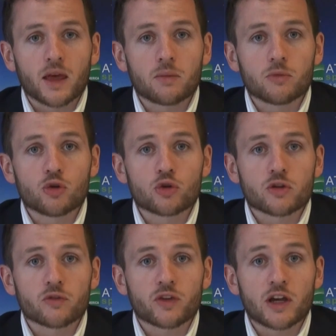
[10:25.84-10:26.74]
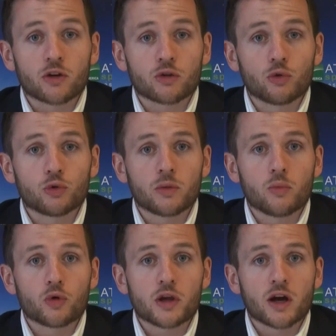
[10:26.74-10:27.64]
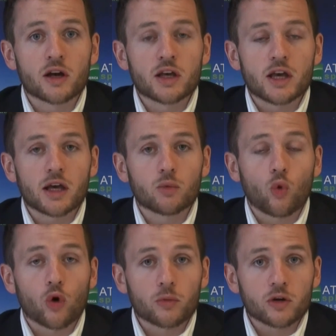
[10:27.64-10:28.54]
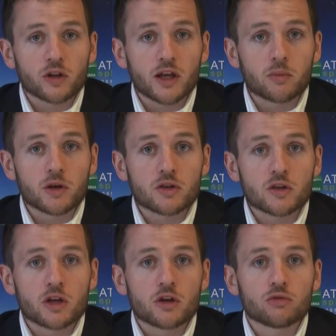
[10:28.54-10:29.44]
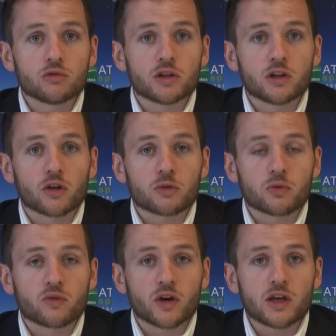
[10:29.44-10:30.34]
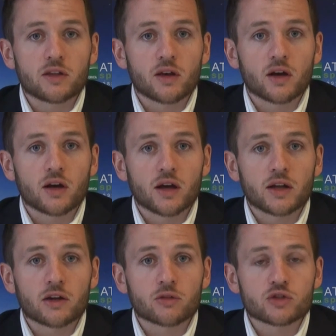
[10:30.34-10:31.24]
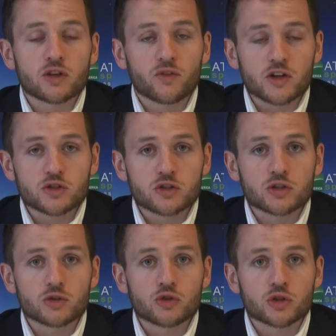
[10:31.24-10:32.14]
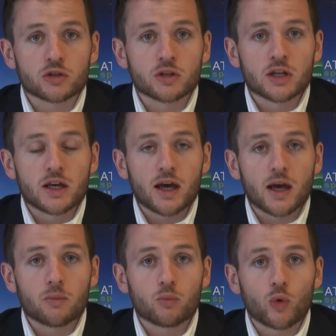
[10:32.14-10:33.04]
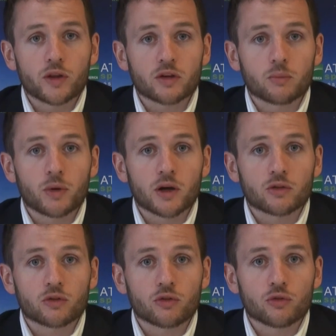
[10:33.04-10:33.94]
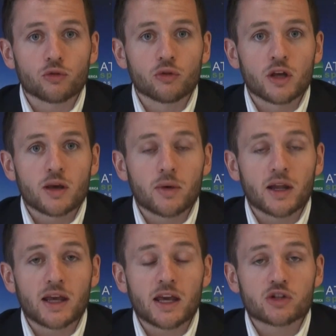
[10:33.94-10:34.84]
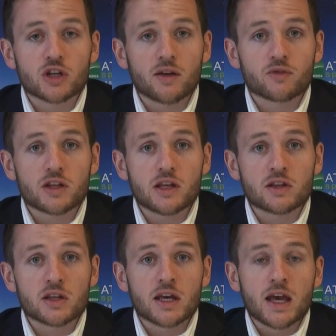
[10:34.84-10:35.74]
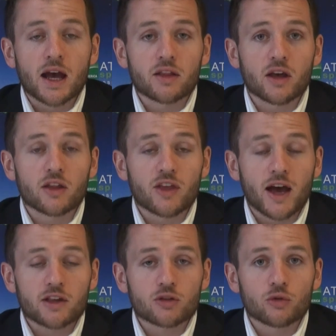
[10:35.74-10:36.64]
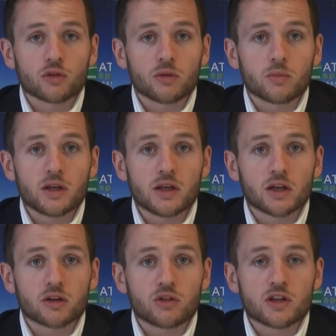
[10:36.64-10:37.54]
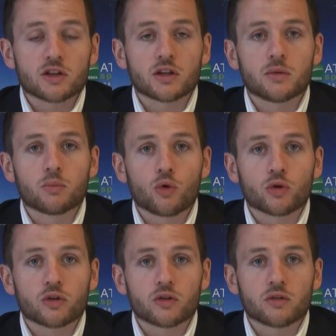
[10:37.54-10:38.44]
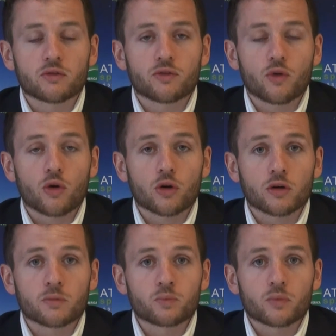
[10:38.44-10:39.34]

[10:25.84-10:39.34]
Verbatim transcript: um, the use of air-cooled ammonia in warmer climates really does provide a, uh, an energy efficient solution um, when compared to many HFCs, and, and that's going to be increasingly important for